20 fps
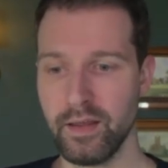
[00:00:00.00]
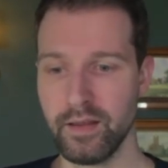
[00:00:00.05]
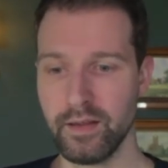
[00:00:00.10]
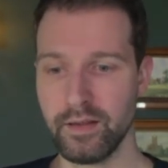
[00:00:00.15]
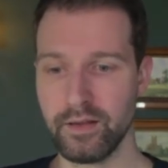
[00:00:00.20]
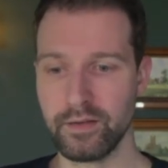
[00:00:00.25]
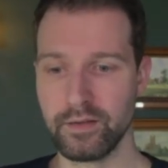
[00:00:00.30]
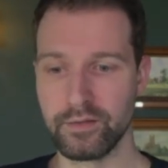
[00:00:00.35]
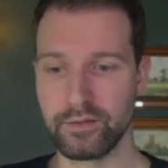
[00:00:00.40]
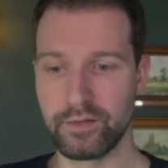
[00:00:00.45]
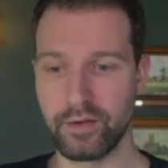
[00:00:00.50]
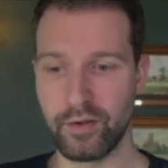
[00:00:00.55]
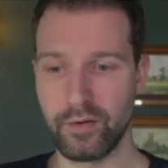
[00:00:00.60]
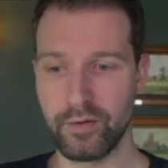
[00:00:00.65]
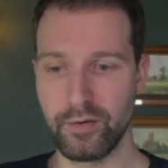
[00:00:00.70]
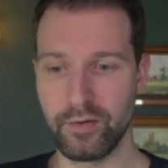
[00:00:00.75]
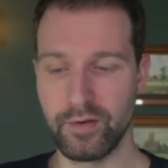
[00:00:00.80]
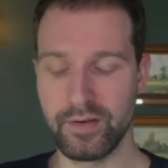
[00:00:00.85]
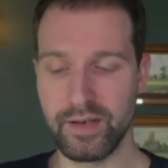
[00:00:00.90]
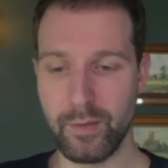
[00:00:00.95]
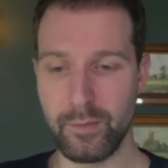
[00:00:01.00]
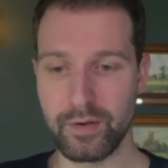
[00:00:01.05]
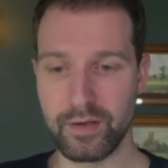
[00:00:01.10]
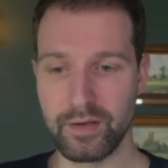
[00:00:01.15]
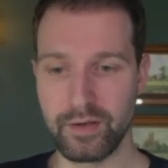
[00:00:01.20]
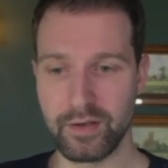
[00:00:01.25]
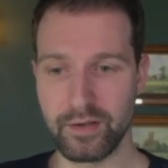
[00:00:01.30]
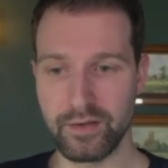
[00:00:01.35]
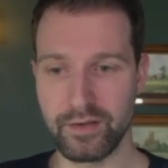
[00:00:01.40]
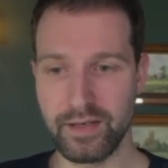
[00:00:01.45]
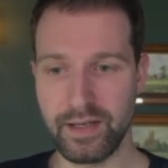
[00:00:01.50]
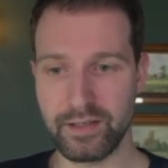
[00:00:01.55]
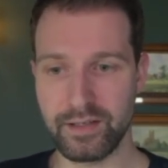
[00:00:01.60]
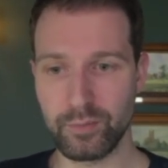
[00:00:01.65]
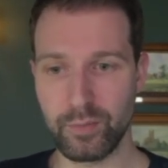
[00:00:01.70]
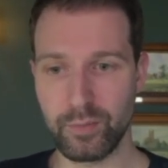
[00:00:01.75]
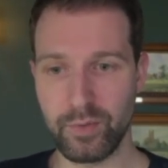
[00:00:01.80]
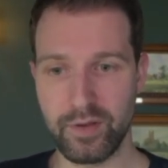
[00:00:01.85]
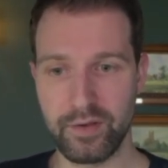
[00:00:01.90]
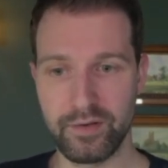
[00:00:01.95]
So now we can look at the next
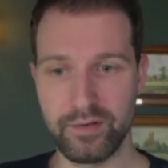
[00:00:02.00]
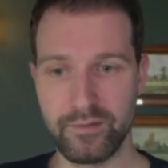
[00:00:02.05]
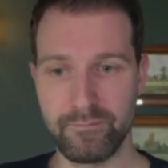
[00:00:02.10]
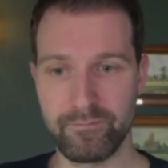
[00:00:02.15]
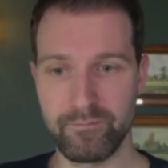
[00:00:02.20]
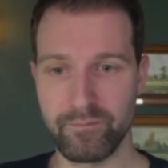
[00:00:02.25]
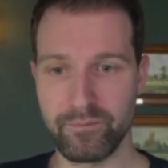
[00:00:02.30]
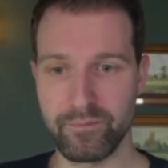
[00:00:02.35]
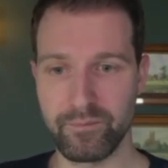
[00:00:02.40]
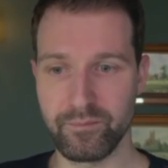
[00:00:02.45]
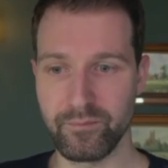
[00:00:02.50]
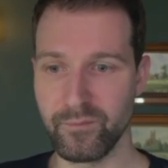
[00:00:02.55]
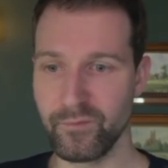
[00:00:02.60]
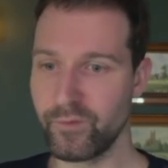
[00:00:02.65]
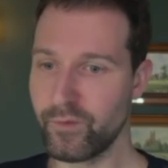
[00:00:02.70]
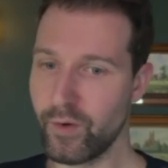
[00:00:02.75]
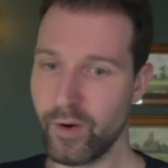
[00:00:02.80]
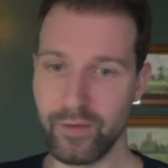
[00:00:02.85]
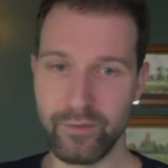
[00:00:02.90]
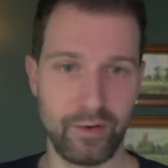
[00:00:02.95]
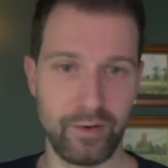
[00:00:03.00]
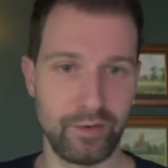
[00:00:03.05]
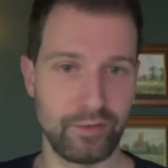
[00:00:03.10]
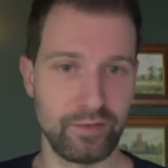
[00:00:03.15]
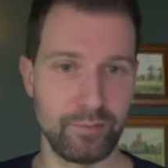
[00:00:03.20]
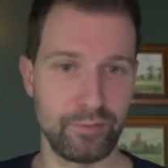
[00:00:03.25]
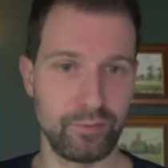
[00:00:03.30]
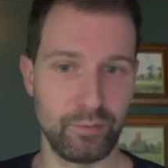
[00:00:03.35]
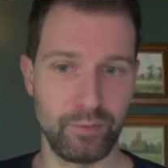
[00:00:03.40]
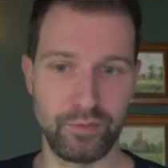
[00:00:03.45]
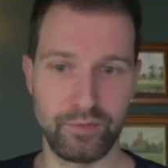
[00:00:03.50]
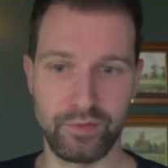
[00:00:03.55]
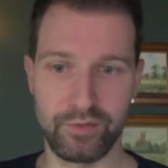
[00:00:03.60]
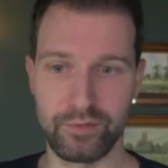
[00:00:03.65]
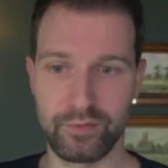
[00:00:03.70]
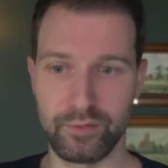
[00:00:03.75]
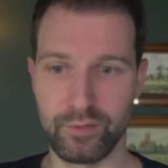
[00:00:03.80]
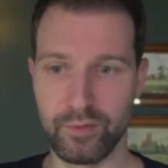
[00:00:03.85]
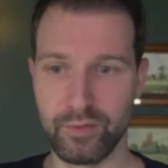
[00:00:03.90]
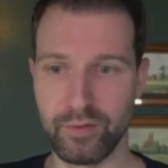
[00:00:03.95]
one. Very, very similar to what we just
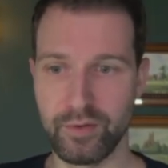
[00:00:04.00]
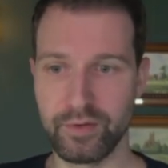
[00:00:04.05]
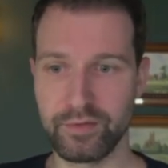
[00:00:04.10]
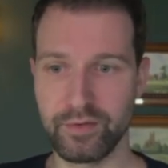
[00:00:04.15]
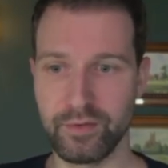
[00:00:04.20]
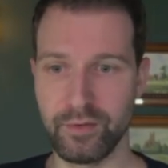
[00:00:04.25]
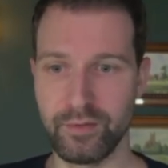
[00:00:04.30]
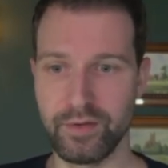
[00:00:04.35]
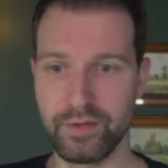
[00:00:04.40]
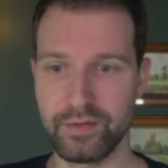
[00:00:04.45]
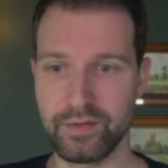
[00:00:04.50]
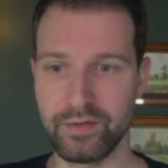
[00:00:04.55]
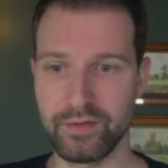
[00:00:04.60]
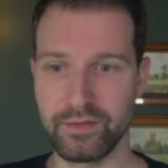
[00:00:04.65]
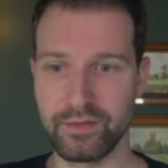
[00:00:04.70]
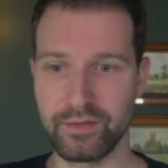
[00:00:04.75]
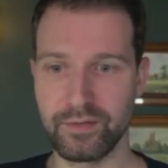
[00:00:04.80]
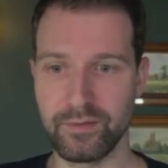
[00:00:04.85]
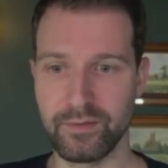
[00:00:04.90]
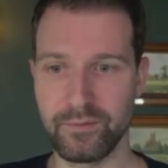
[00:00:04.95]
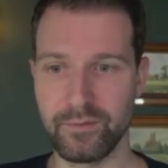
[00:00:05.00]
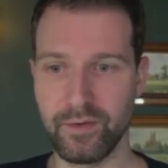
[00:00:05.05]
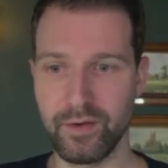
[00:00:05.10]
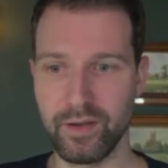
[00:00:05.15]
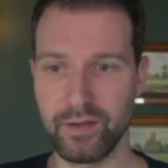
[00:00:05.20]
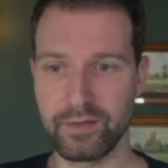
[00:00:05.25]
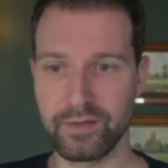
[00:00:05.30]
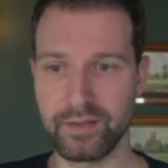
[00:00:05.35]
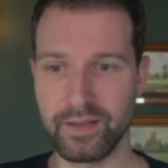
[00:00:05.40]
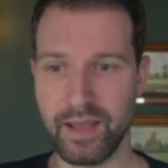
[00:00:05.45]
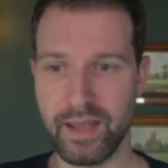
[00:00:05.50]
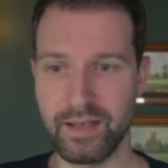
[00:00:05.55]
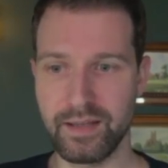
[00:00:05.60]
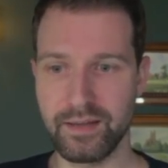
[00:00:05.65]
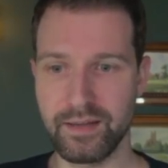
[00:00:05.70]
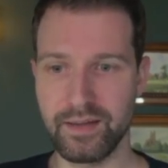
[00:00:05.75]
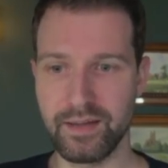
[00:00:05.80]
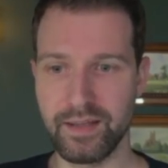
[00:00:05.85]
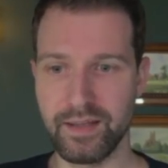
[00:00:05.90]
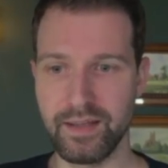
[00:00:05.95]
saw. So this is first getting
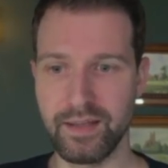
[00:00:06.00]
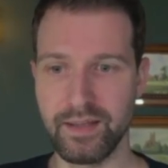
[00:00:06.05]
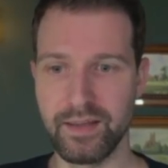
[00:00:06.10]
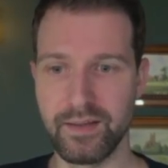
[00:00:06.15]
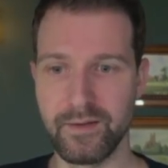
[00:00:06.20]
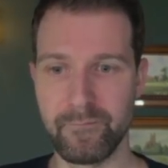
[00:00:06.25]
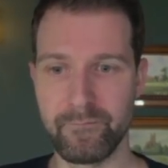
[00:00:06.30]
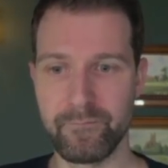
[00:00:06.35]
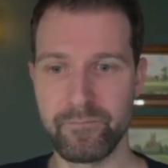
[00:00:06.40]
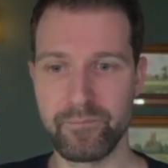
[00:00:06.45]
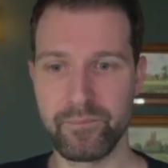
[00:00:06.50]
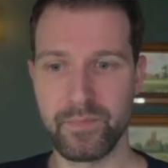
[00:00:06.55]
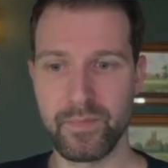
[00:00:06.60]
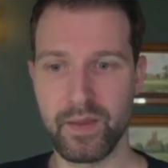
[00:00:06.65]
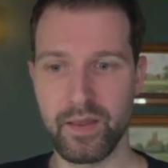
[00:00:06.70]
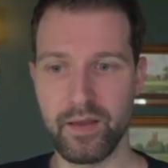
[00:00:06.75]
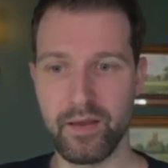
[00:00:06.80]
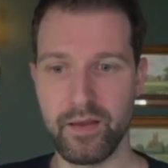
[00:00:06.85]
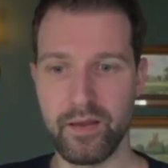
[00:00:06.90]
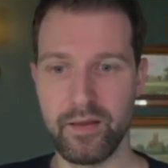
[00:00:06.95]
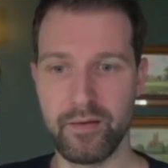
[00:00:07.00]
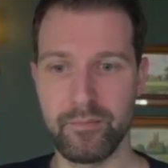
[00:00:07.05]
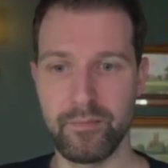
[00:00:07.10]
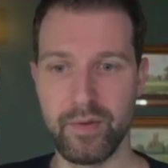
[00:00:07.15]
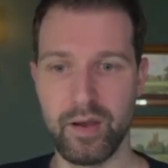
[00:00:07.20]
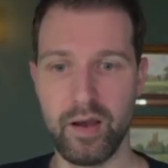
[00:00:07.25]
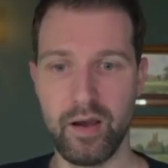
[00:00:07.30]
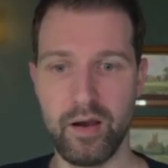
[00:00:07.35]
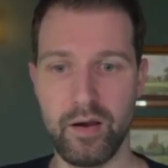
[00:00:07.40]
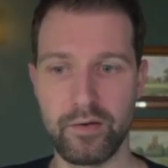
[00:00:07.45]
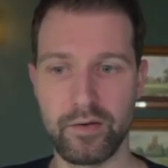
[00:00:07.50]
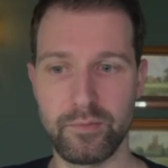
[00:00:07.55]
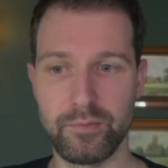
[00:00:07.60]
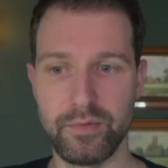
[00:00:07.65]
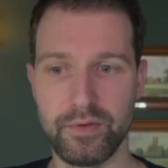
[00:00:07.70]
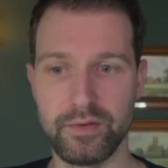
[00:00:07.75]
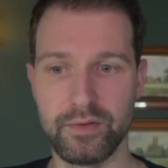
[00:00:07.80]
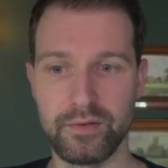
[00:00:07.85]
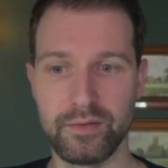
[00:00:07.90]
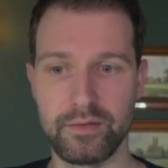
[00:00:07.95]
the
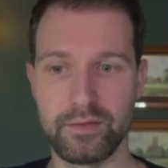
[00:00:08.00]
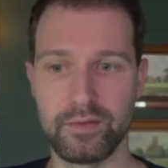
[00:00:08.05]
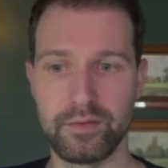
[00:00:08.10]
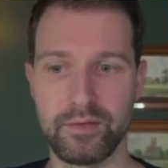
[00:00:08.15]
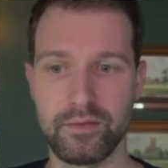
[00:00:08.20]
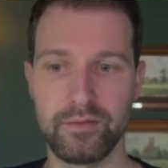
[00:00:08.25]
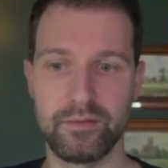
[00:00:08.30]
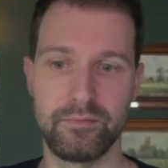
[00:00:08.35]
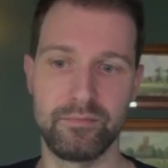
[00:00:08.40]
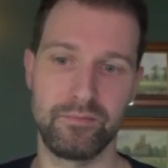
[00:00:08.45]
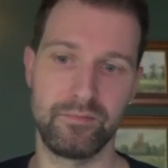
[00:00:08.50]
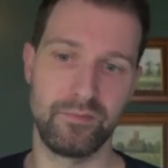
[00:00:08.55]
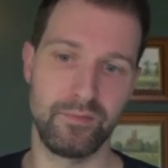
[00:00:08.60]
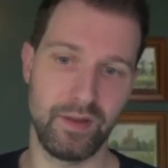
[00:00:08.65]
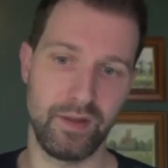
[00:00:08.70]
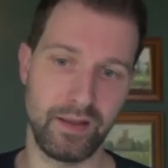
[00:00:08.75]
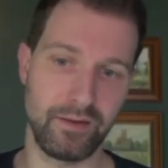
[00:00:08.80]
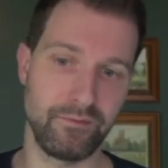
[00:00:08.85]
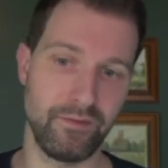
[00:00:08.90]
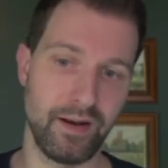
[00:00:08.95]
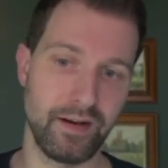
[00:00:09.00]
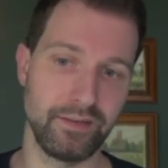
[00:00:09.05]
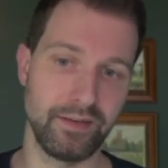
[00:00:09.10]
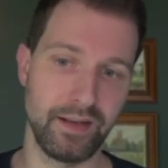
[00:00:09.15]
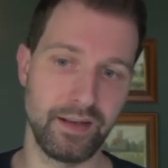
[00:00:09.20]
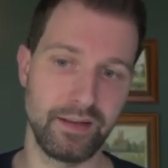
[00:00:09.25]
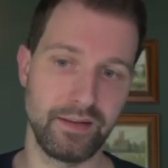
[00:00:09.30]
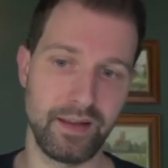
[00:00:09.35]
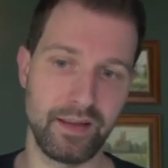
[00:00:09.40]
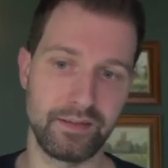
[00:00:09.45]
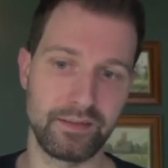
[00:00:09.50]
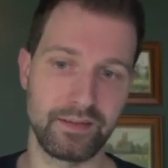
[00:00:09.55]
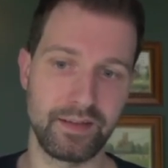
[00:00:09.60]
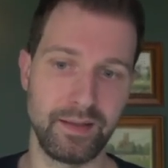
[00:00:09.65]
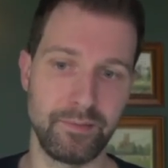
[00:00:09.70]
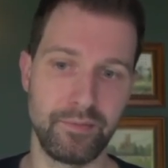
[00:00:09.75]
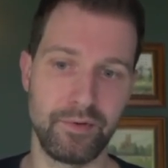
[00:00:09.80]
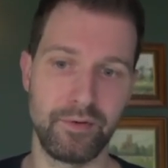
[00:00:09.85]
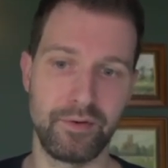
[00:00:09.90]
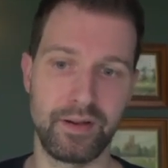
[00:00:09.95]
arguments and validating that
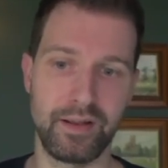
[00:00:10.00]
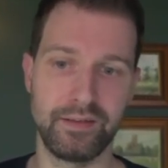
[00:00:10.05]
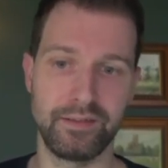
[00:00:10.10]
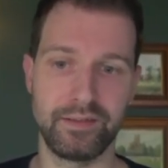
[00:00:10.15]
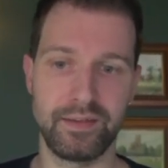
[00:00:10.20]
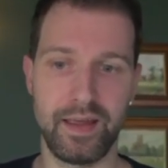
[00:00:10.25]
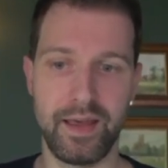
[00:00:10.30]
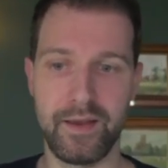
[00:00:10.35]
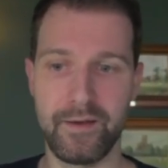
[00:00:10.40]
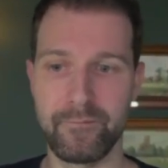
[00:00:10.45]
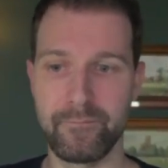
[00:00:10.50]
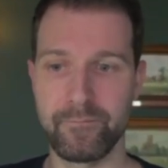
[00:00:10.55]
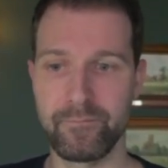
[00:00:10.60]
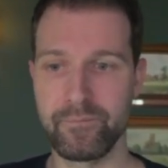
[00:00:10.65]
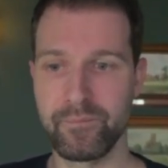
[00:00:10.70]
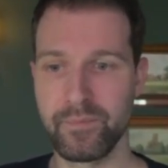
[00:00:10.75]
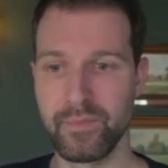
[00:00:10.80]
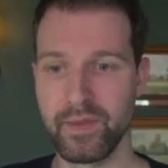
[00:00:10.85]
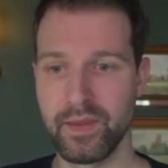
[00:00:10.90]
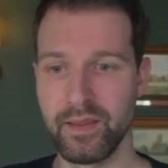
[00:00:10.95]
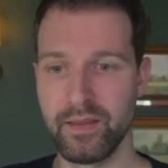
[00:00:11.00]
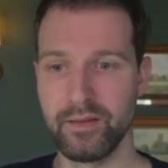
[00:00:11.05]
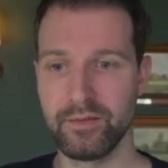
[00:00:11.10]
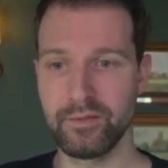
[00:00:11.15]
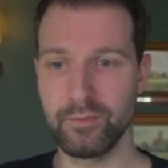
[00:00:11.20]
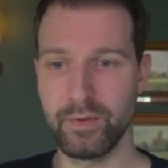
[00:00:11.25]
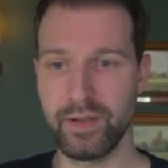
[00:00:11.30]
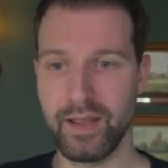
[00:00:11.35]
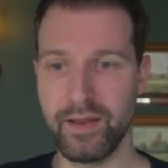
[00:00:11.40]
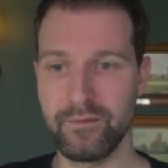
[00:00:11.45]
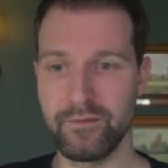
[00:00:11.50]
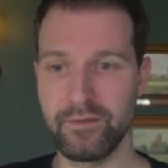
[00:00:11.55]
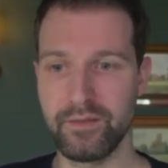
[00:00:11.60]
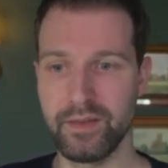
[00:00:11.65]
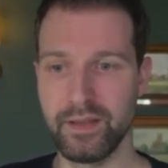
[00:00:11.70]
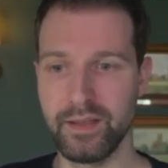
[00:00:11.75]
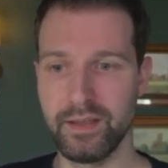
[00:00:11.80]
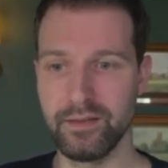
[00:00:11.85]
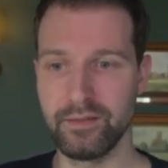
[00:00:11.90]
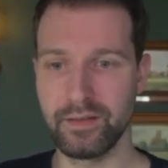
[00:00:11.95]
schema against that. So we have
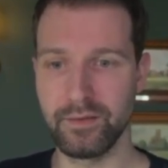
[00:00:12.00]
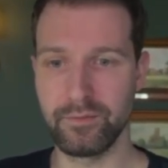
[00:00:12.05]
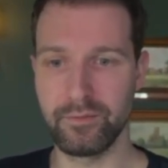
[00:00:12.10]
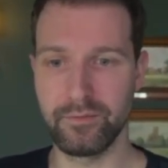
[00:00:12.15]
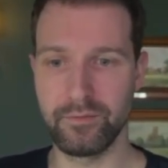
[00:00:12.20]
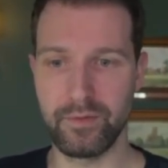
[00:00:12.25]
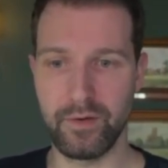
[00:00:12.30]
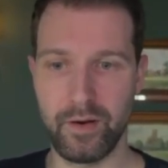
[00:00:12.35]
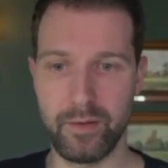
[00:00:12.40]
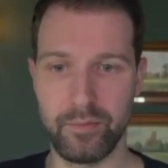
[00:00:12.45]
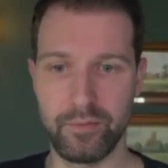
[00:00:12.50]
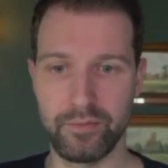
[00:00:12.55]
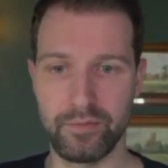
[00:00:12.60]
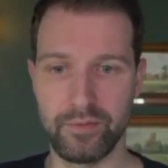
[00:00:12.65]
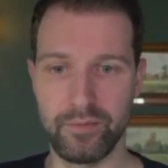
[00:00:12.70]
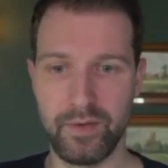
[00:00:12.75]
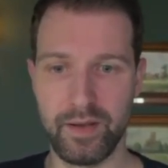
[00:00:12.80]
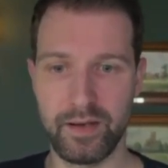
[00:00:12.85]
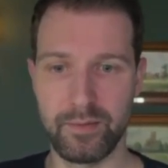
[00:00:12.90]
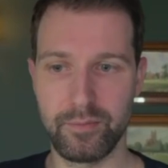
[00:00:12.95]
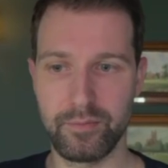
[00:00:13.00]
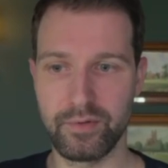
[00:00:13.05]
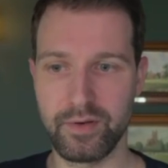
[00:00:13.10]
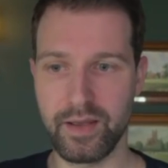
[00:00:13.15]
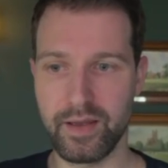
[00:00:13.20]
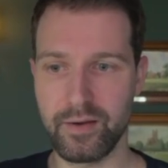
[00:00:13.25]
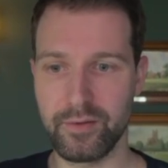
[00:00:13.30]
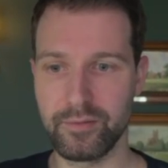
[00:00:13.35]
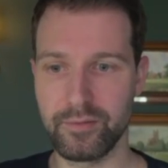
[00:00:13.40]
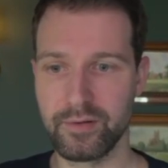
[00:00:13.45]
these different variables available now.